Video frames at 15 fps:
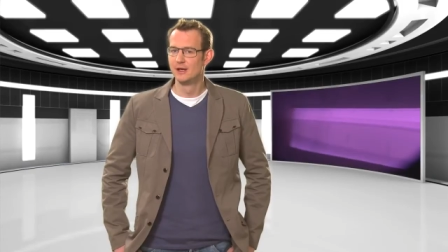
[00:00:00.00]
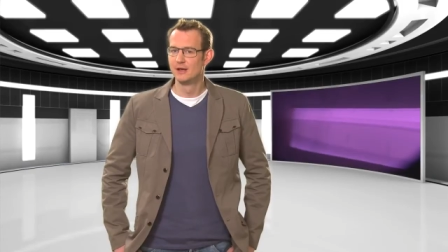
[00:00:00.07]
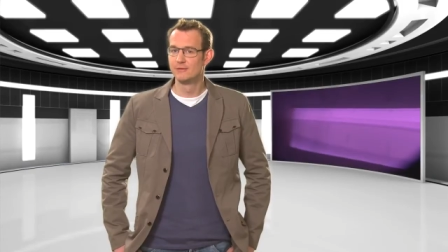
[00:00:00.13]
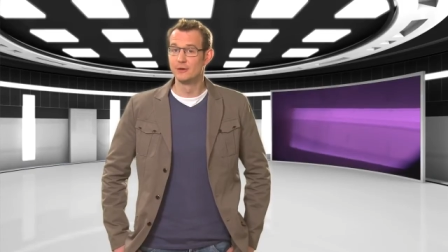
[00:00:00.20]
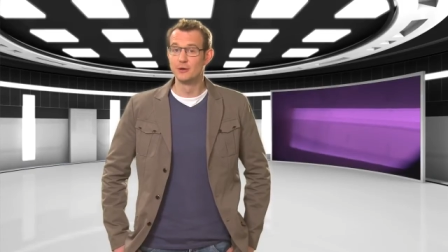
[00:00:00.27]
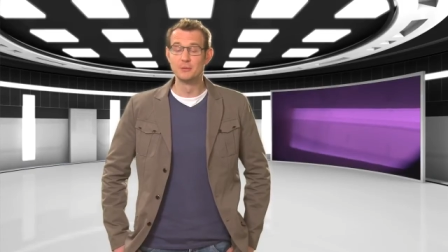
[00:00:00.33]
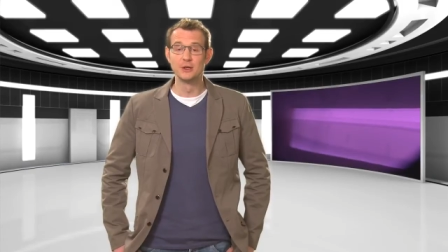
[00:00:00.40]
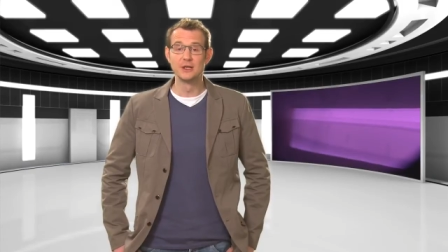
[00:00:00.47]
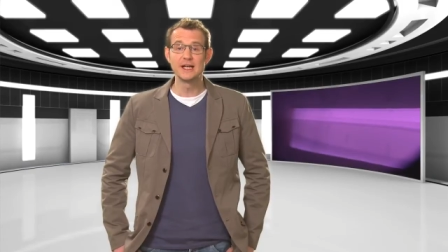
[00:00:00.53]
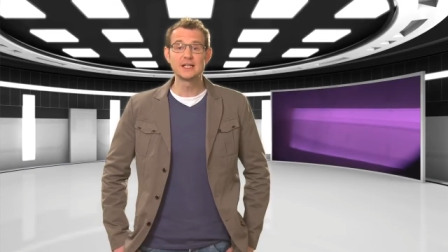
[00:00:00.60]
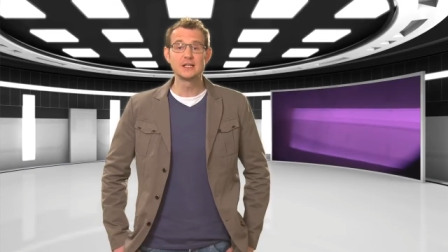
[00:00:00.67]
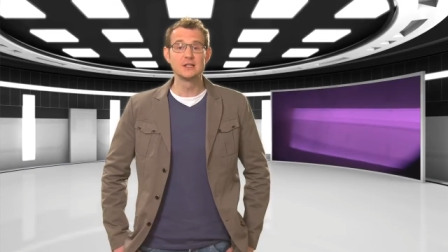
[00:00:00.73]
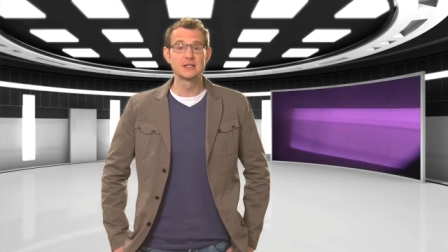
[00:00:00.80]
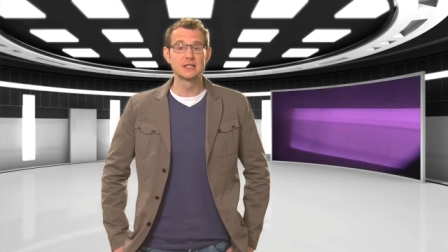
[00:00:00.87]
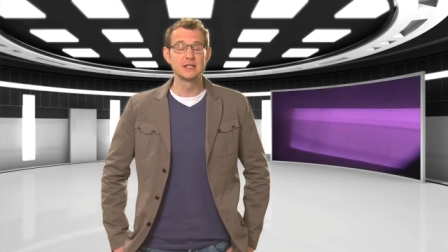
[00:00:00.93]
for a
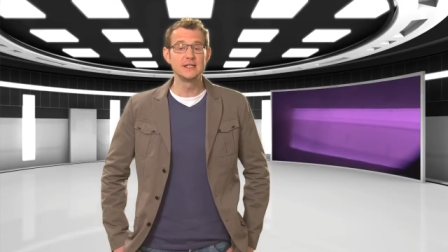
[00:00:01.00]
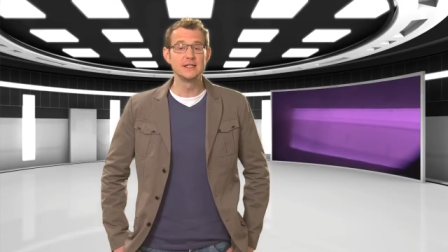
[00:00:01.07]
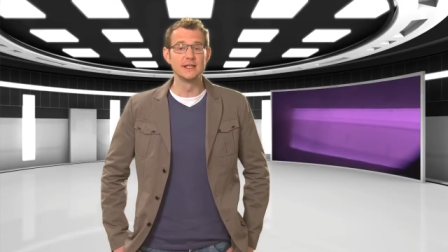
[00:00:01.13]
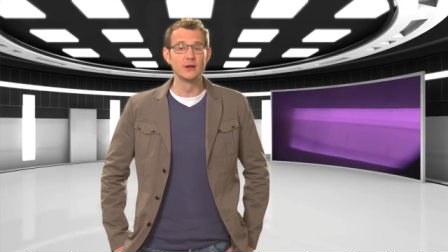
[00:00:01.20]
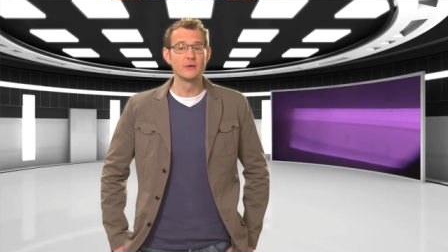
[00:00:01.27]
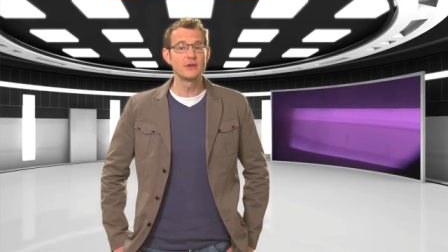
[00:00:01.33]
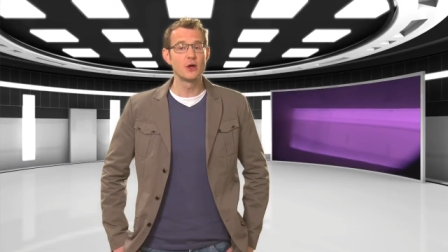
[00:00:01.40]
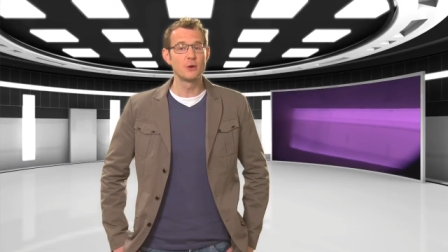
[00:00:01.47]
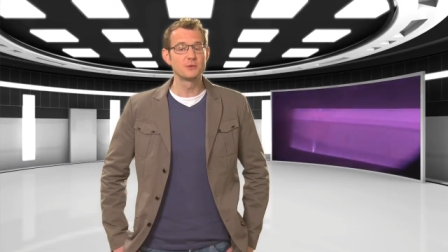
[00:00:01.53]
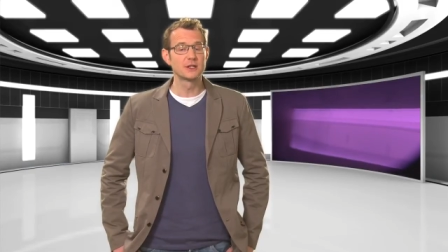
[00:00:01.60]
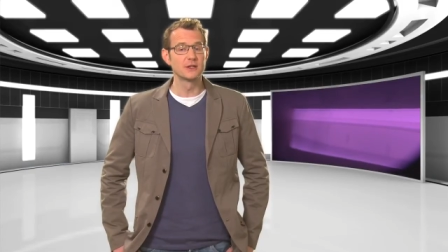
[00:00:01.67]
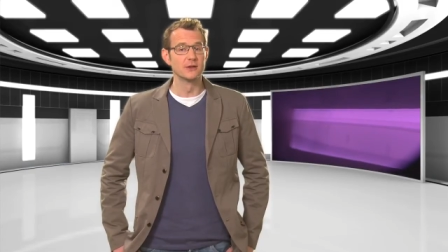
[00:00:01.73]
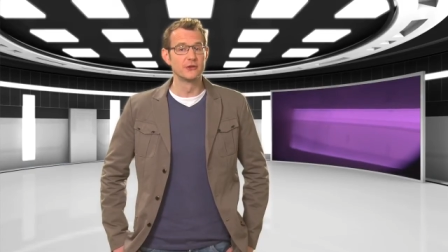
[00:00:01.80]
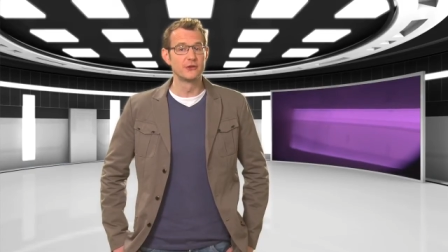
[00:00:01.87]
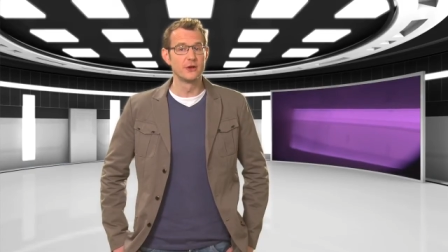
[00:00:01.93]
molecular cleaning of the
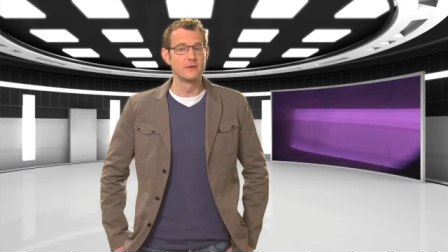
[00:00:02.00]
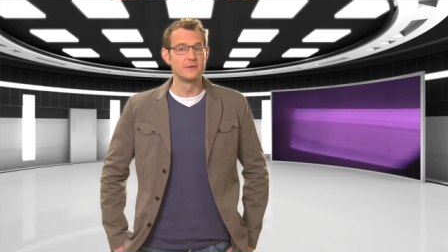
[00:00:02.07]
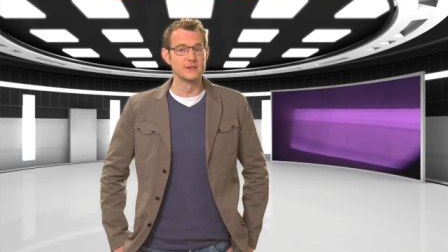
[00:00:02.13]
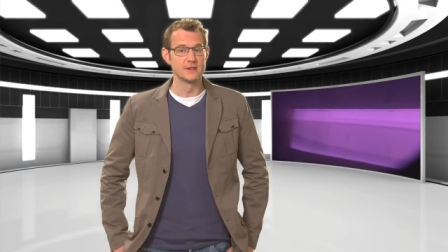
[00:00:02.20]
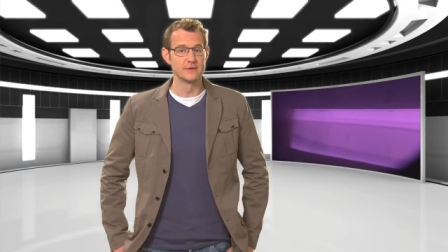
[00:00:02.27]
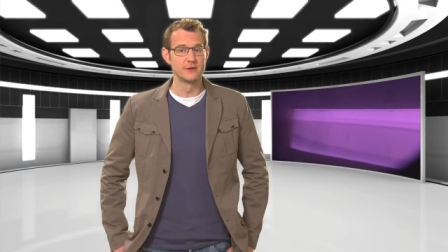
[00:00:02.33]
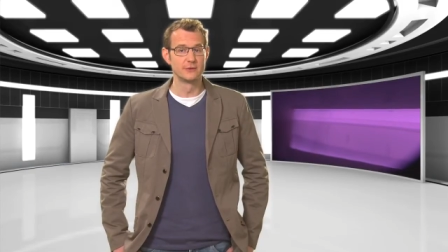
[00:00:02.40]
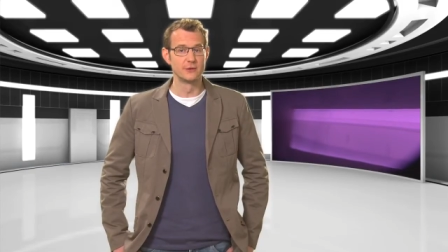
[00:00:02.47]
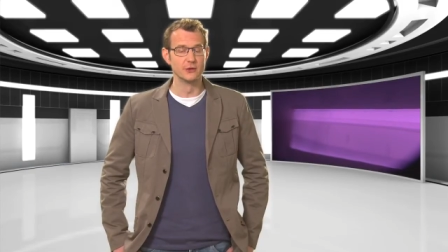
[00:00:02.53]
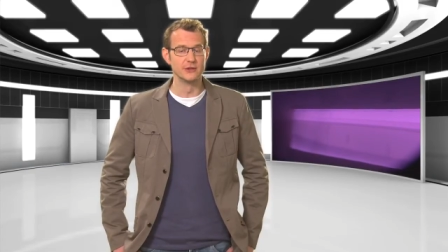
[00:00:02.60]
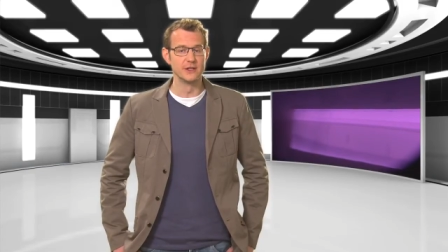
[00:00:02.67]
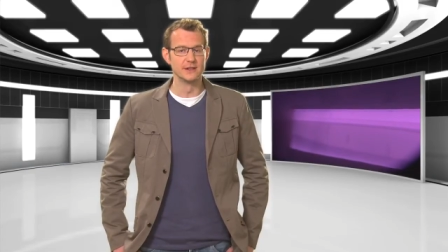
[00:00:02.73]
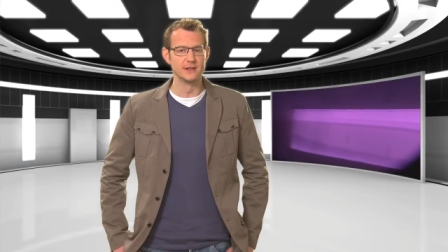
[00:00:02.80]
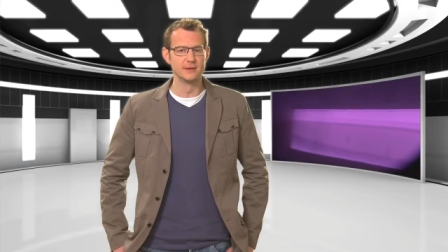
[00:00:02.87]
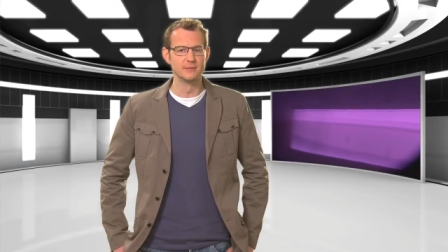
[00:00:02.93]
optical surface of the
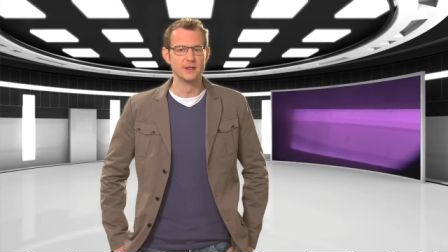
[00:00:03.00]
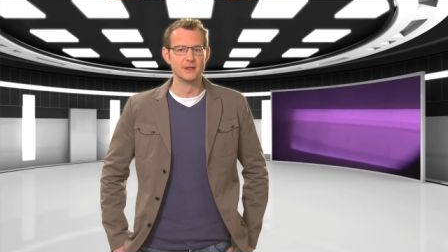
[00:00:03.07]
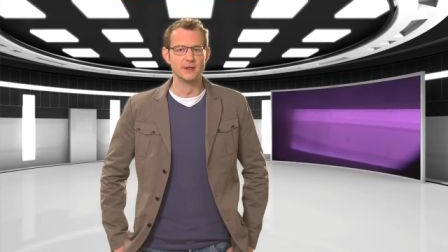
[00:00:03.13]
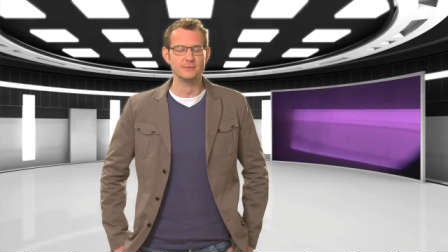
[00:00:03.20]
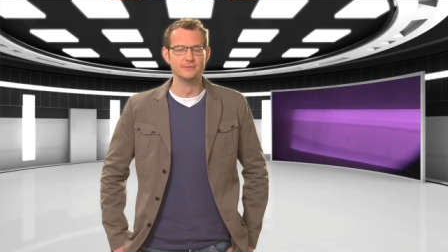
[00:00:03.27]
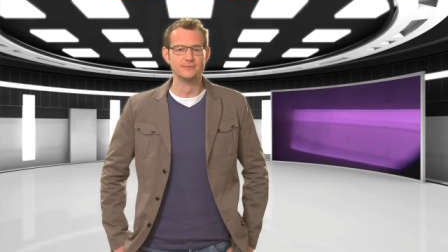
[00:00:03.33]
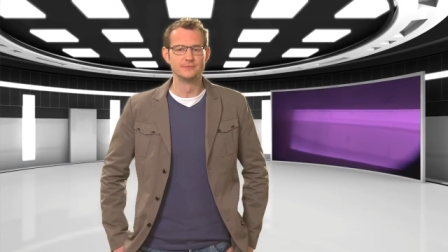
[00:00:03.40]
rotating mirror.